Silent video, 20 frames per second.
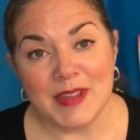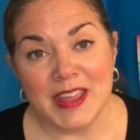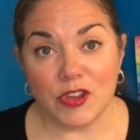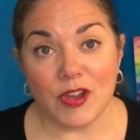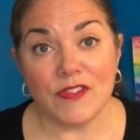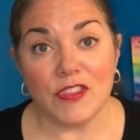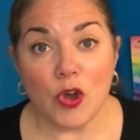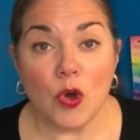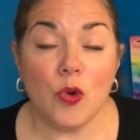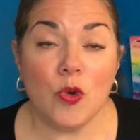You have
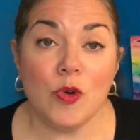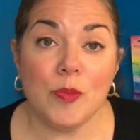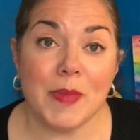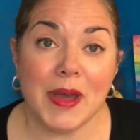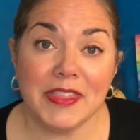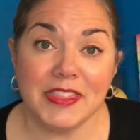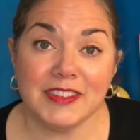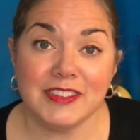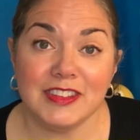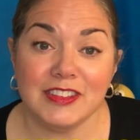the whole
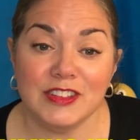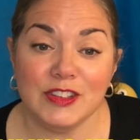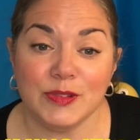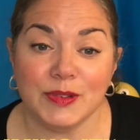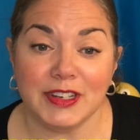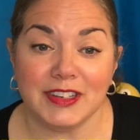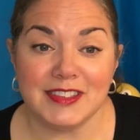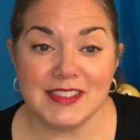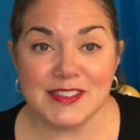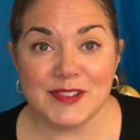month to do
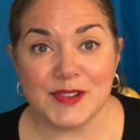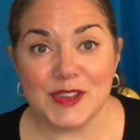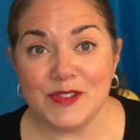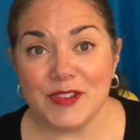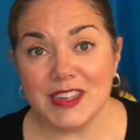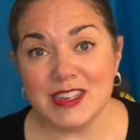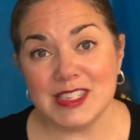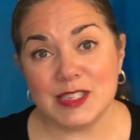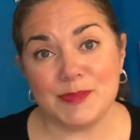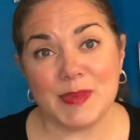it. So you
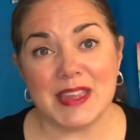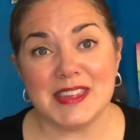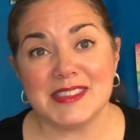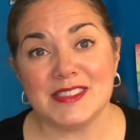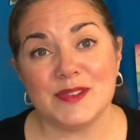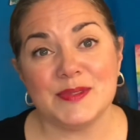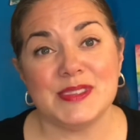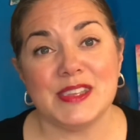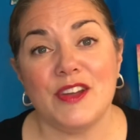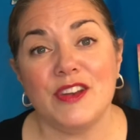can space
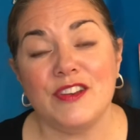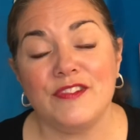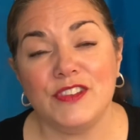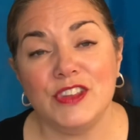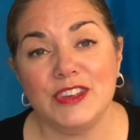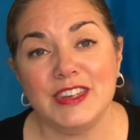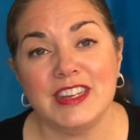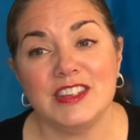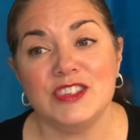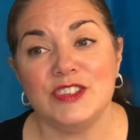those out if you
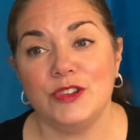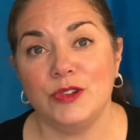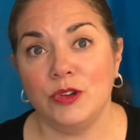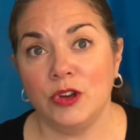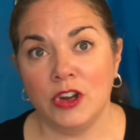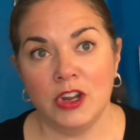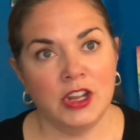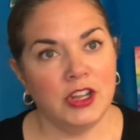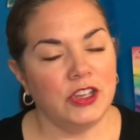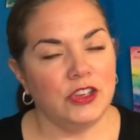need to.
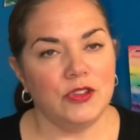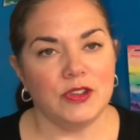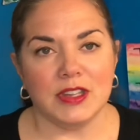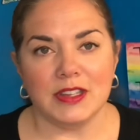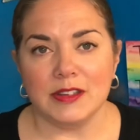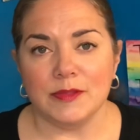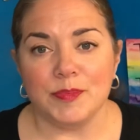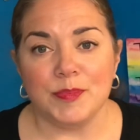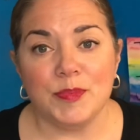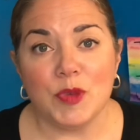You
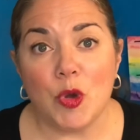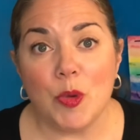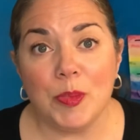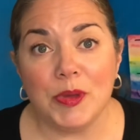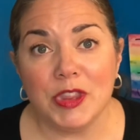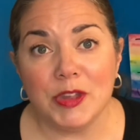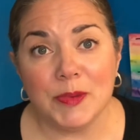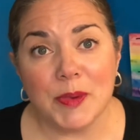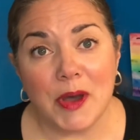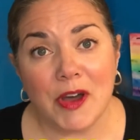can open
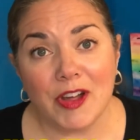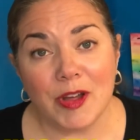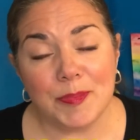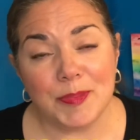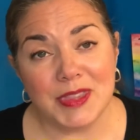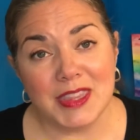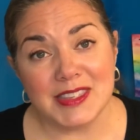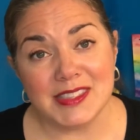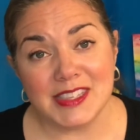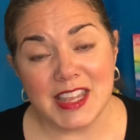them all up in
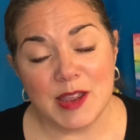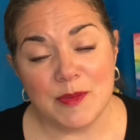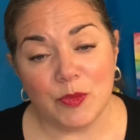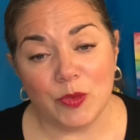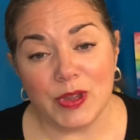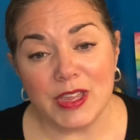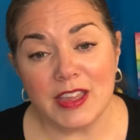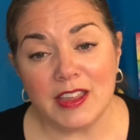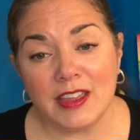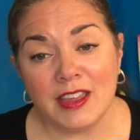the same
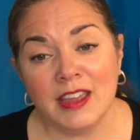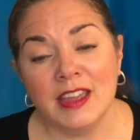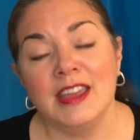week.